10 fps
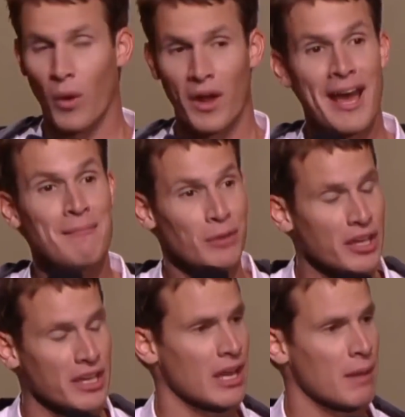When I'm
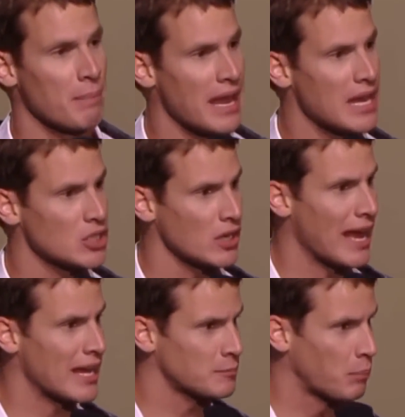looking up Asian
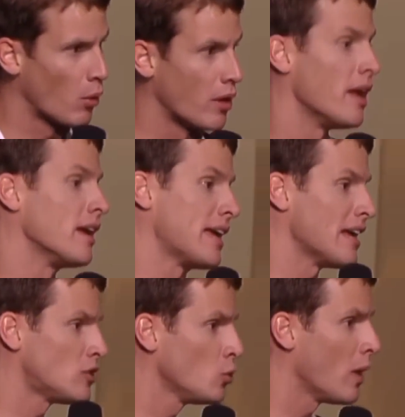ass porn,
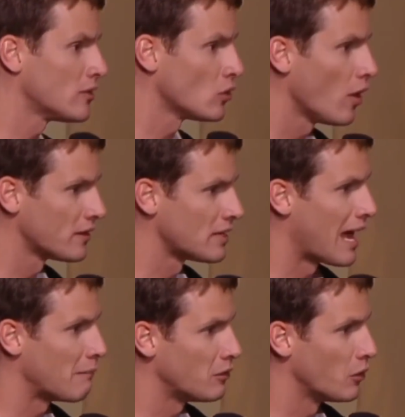guess who has all the
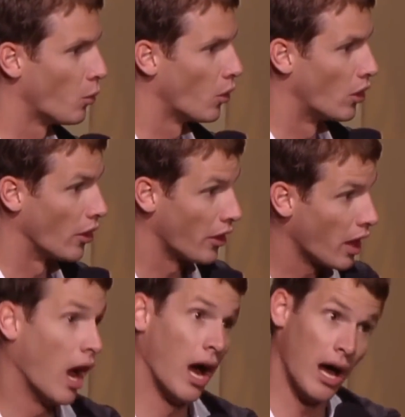time in the
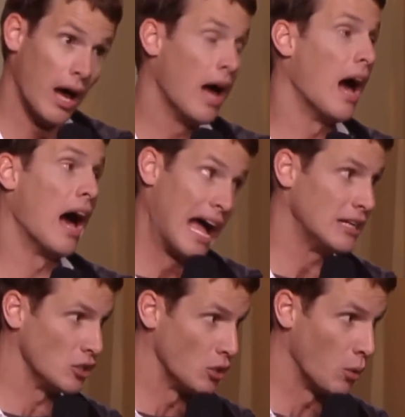world?
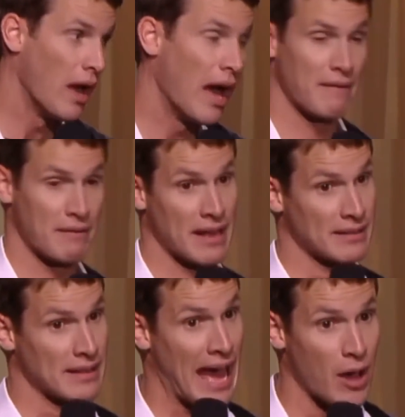I do. I've
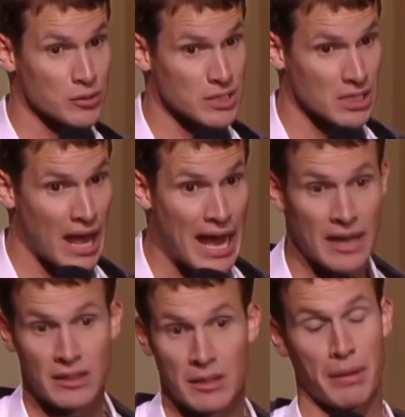got the house
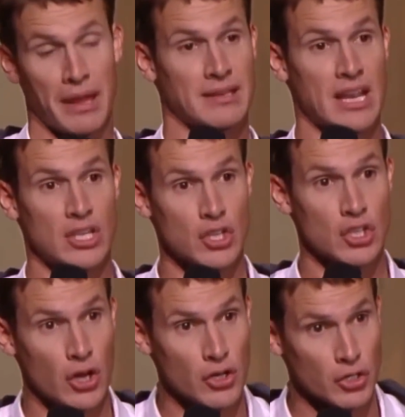locked, the
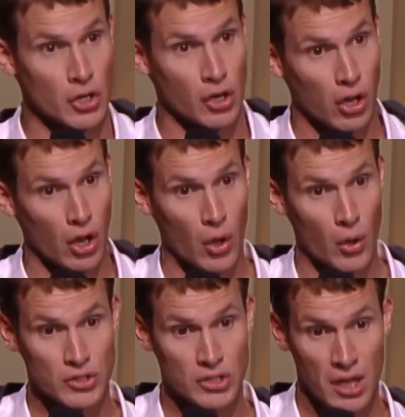plantation shutters are
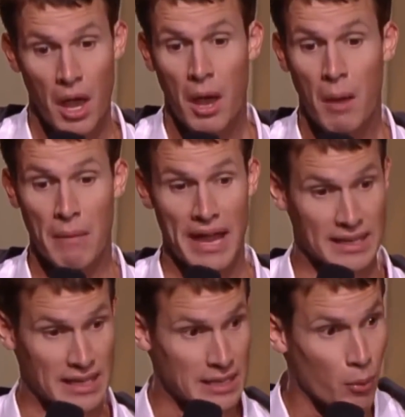closed,
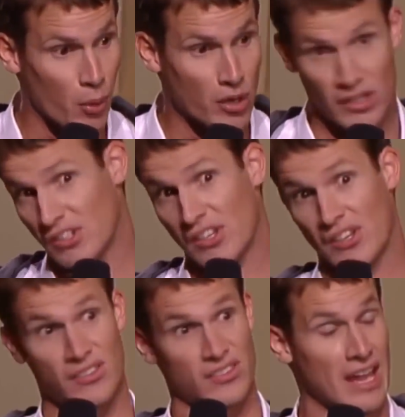my keyboard is
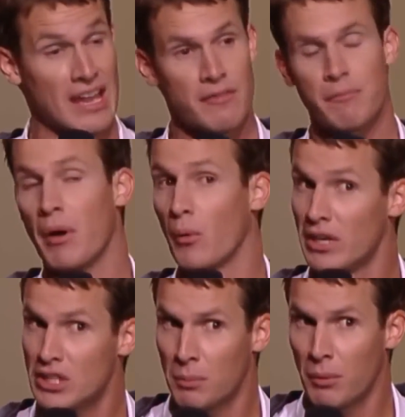in a safe but
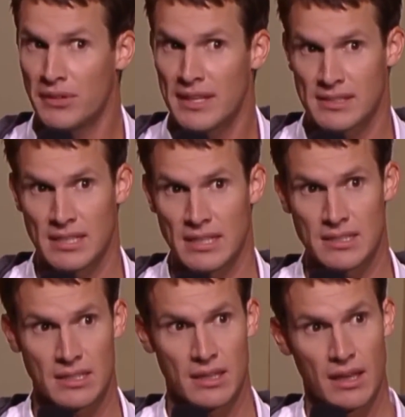reachable
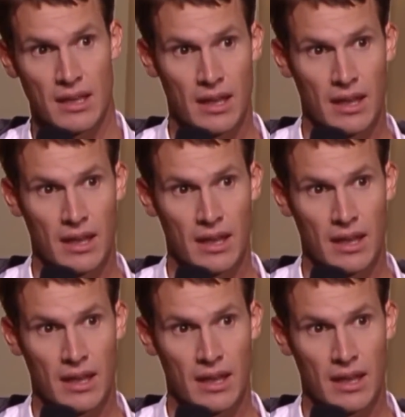distance.